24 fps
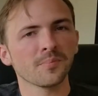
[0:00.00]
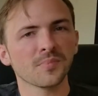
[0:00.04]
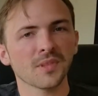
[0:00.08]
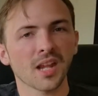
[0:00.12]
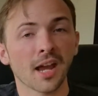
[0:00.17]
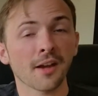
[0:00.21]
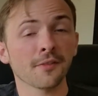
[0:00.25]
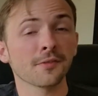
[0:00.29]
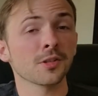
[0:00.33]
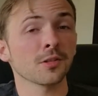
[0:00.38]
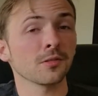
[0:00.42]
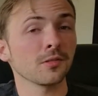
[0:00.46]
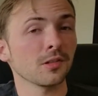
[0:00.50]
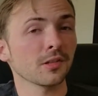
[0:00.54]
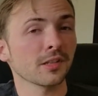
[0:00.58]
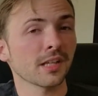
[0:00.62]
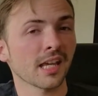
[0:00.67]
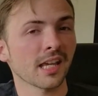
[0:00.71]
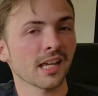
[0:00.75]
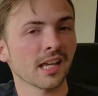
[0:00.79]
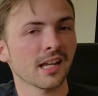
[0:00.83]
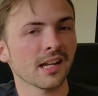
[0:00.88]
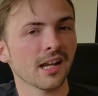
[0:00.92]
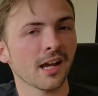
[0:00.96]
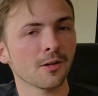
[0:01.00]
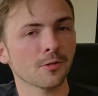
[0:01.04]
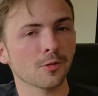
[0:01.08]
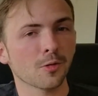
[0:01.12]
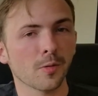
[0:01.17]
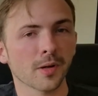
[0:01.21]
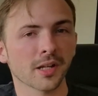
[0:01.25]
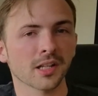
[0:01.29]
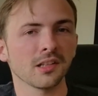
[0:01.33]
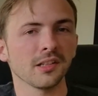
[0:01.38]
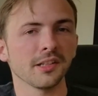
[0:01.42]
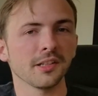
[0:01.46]
After looking at how
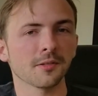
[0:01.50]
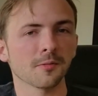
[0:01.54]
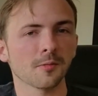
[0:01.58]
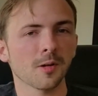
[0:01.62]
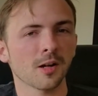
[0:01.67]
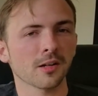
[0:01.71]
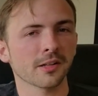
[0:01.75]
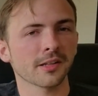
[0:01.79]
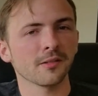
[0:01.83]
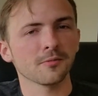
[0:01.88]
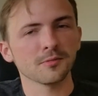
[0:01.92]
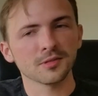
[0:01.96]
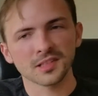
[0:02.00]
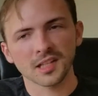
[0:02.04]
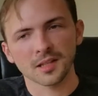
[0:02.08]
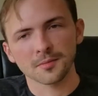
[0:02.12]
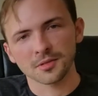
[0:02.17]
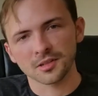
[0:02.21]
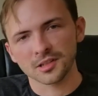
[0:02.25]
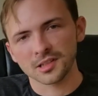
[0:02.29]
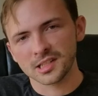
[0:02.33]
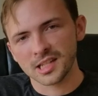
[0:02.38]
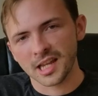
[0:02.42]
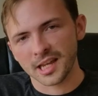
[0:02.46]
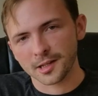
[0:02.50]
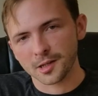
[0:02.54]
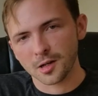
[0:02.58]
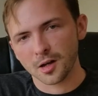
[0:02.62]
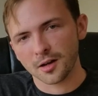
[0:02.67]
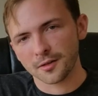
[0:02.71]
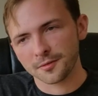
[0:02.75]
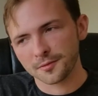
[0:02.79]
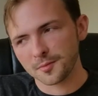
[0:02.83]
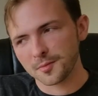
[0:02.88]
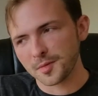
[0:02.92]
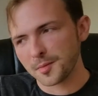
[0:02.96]
quickly the rocket was able to take
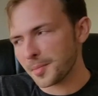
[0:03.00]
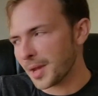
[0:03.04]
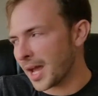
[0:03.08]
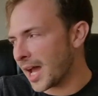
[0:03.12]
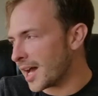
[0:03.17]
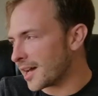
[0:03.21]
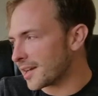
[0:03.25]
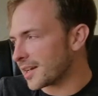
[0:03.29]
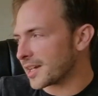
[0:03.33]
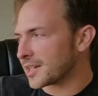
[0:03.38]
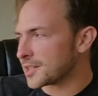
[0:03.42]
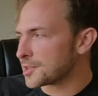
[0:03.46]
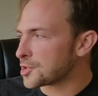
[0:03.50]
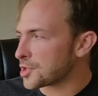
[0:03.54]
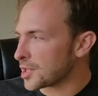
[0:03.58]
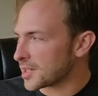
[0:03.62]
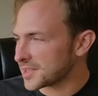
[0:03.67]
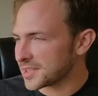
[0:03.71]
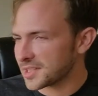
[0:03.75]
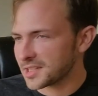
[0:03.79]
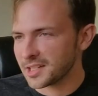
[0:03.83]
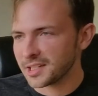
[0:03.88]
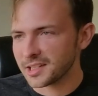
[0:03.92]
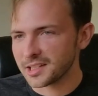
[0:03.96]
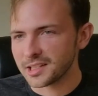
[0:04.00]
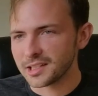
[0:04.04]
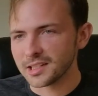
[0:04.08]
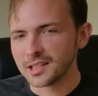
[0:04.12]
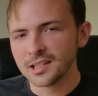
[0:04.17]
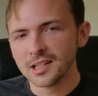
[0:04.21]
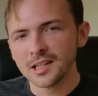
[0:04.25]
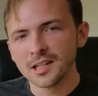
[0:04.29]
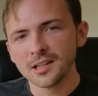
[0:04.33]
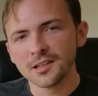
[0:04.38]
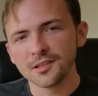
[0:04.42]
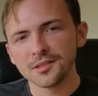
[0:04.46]
off from the pad, I adjusted
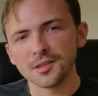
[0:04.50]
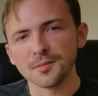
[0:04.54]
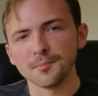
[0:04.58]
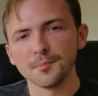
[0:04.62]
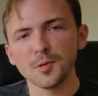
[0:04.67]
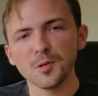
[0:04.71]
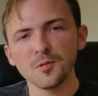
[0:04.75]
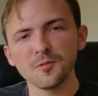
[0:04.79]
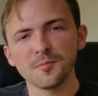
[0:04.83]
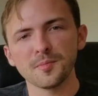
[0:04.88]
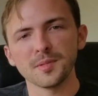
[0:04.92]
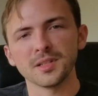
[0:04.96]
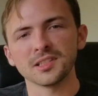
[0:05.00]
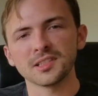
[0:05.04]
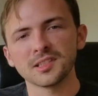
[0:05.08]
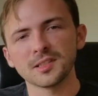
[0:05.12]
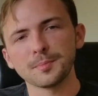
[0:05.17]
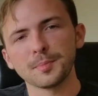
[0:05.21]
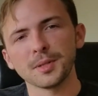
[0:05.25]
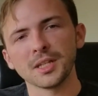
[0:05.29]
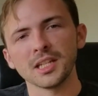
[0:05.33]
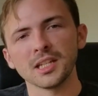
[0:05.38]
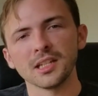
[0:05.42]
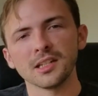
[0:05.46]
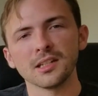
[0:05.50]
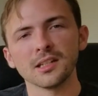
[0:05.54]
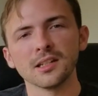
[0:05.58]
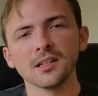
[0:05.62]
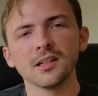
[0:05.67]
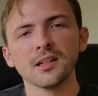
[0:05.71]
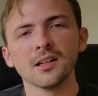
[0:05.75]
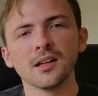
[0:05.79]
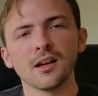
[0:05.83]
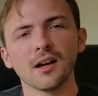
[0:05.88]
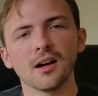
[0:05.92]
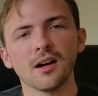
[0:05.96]
the movement speed
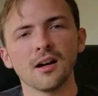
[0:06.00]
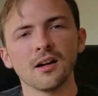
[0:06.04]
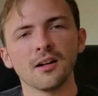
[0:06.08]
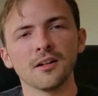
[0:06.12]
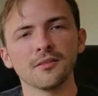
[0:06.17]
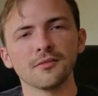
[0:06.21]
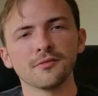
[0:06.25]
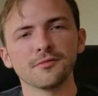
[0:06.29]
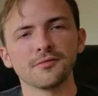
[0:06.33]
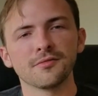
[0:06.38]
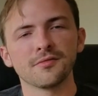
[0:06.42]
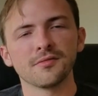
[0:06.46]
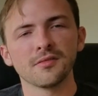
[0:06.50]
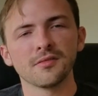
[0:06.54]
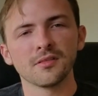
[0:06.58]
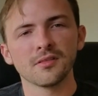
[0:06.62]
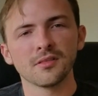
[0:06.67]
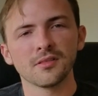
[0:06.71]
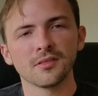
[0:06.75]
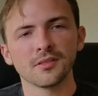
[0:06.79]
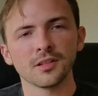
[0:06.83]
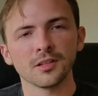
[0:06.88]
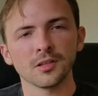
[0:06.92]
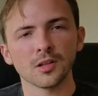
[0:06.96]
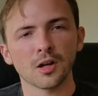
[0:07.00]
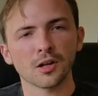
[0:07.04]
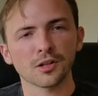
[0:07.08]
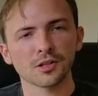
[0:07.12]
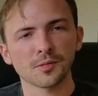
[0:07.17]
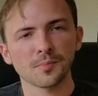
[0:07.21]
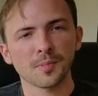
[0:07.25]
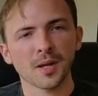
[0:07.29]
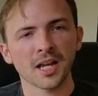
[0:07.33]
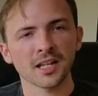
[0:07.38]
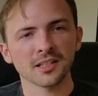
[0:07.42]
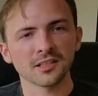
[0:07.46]
of the
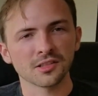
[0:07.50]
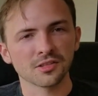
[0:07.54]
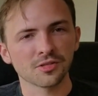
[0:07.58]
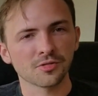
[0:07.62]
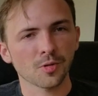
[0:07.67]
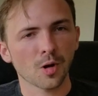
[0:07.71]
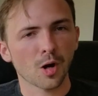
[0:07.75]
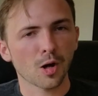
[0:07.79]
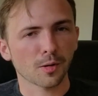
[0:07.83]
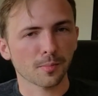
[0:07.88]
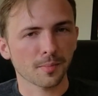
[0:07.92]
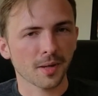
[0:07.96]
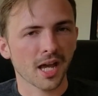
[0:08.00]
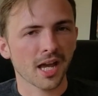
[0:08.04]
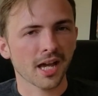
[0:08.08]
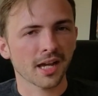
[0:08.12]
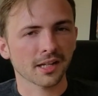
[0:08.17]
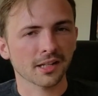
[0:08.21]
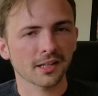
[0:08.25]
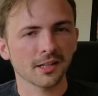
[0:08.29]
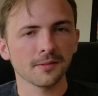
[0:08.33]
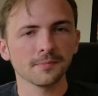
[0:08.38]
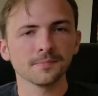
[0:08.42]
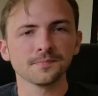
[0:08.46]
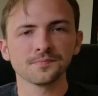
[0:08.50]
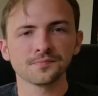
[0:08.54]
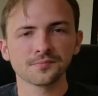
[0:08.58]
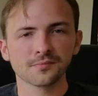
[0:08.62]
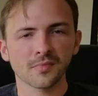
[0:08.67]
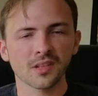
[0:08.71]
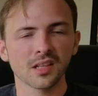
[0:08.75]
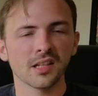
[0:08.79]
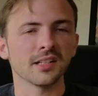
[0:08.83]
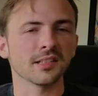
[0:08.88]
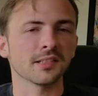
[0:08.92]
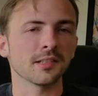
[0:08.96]
launch pad's strong back.
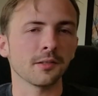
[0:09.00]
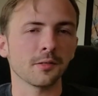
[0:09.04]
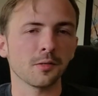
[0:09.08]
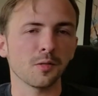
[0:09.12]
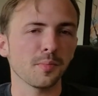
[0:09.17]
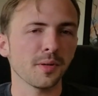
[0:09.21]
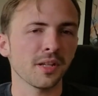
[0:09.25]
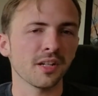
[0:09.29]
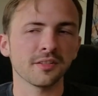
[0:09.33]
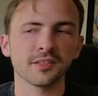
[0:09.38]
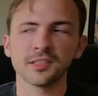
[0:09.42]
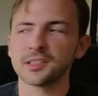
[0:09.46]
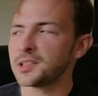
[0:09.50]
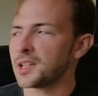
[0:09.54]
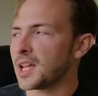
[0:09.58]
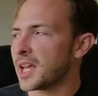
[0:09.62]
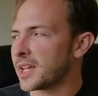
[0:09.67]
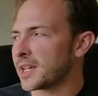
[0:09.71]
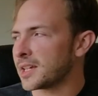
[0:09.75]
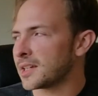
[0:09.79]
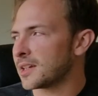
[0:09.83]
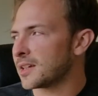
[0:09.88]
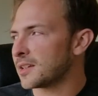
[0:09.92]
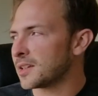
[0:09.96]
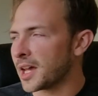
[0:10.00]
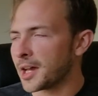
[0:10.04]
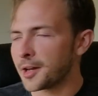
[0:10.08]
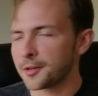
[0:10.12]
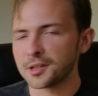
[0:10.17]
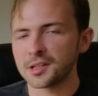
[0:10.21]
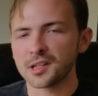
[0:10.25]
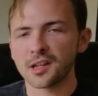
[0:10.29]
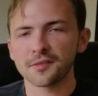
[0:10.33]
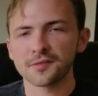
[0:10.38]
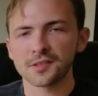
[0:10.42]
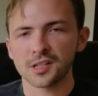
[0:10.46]
This little bit of delay allowed
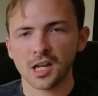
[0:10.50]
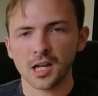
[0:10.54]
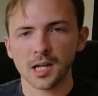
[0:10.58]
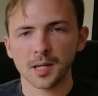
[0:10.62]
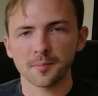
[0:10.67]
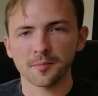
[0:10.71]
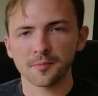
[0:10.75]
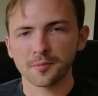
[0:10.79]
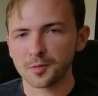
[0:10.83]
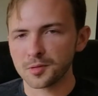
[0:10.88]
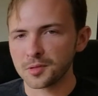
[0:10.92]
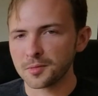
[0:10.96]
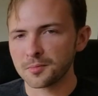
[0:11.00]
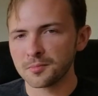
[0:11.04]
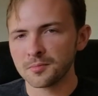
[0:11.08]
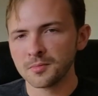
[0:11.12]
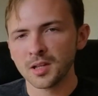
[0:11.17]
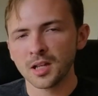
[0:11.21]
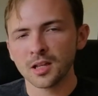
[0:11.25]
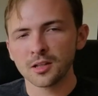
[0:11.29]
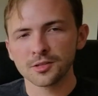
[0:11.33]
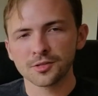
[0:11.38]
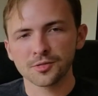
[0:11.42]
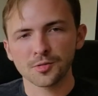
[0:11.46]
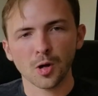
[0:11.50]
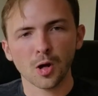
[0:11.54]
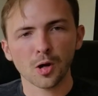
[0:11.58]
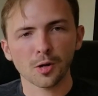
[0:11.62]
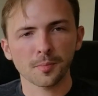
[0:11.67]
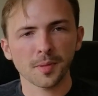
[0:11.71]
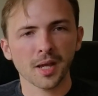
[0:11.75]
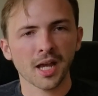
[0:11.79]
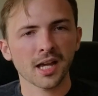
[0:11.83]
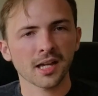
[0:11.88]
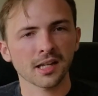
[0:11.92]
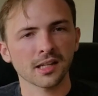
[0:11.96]
enough time for the strong
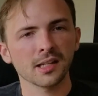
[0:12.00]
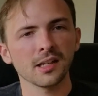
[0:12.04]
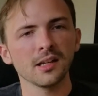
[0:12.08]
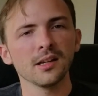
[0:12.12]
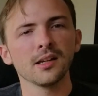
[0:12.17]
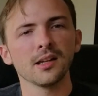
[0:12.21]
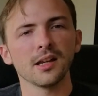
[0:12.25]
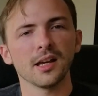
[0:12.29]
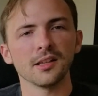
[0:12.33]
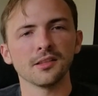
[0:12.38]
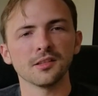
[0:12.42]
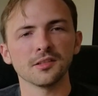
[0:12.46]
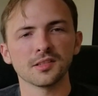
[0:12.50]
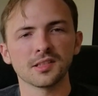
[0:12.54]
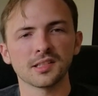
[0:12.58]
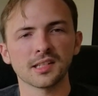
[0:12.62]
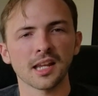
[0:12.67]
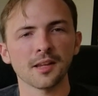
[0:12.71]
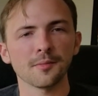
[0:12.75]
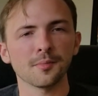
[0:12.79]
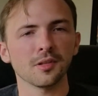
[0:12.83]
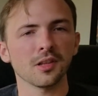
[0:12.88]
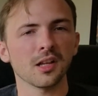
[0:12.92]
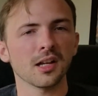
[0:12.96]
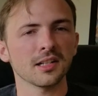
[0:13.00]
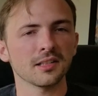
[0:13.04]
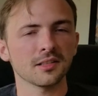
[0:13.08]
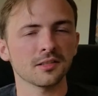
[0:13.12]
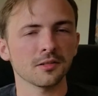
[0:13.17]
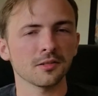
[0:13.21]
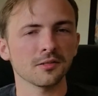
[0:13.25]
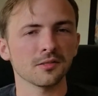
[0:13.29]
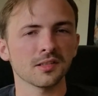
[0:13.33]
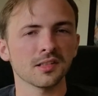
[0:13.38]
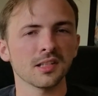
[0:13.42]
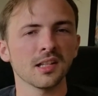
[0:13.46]
back and the
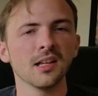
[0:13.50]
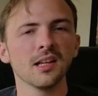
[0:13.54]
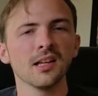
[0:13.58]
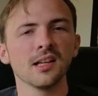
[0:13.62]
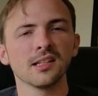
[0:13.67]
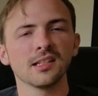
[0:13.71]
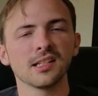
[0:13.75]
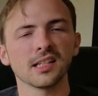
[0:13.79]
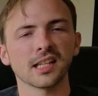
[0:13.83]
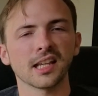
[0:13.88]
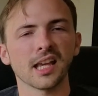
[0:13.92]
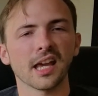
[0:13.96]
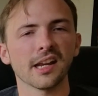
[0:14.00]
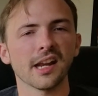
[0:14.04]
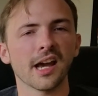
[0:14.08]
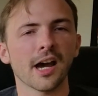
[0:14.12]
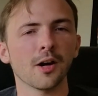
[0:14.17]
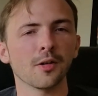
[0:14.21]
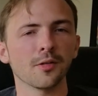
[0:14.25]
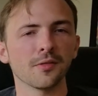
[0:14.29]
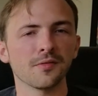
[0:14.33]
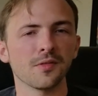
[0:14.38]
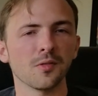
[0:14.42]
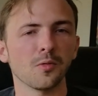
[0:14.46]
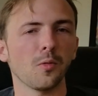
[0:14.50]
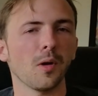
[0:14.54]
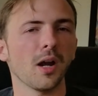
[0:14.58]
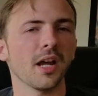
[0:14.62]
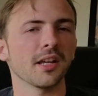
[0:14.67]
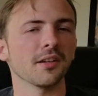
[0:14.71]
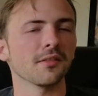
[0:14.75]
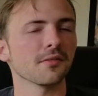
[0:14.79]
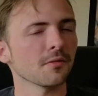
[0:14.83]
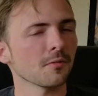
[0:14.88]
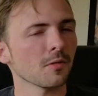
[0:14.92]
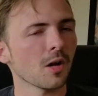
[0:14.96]
stabilizers to get out of the way
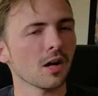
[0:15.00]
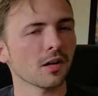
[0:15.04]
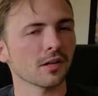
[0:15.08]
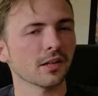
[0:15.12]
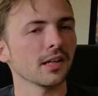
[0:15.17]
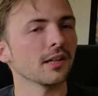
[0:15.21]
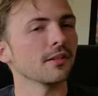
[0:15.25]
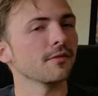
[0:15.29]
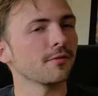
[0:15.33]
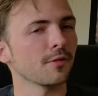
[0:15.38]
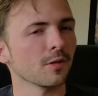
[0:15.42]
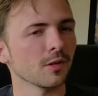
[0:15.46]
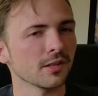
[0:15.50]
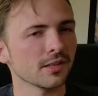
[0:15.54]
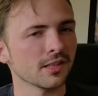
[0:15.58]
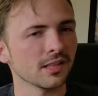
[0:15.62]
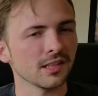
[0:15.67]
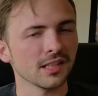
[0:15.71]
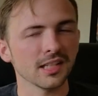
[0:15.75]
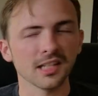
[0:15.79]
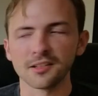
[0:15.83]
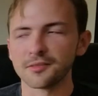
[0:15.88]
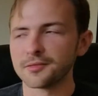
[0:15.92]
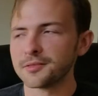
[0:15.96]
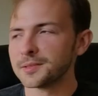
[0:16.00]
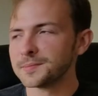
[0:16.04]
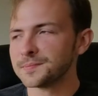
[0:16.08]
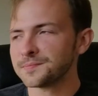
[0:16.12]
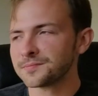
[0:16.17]
of the rocket for it to leave.